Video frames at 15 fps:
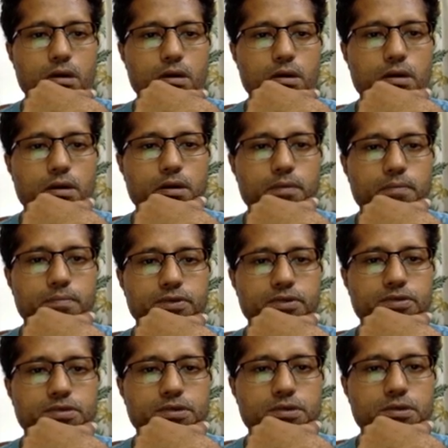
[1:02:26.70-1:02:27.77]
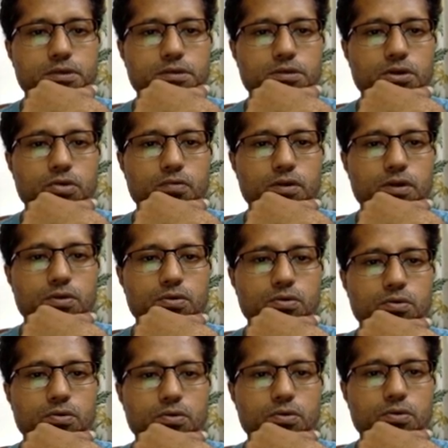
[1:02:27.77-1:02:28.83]
BC is equal
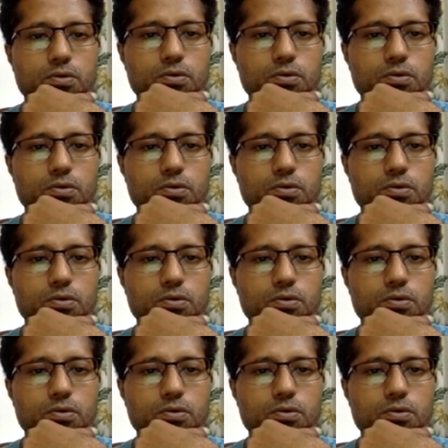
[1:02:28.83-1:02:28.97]
to